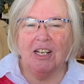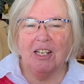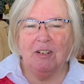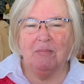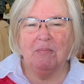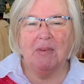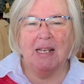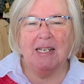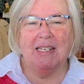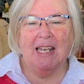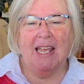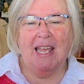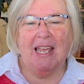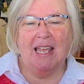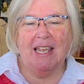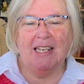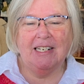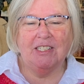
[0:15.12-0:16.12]
Good
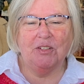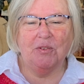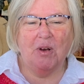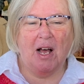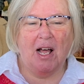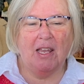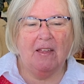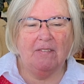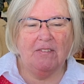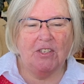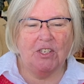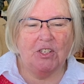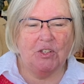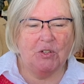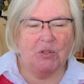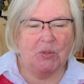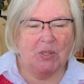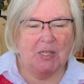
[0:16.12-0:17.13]
Monday to all of
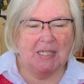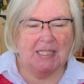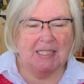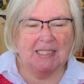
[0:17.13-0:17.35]
you.